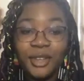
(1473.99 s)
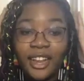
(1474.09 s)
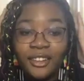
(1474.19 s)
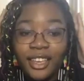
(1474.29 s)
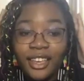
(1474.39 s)

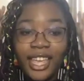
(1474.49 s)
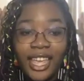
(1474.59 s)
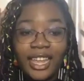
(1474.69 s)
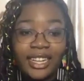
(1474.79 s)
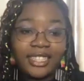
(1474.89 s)
that you got on
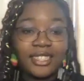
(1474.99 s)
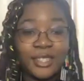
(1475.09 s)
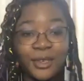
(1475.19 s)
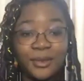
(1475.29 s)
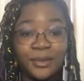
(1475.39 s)
your head
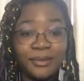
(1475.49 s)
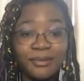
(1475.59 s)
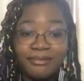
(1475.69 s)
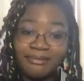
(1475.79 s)
because it's cute.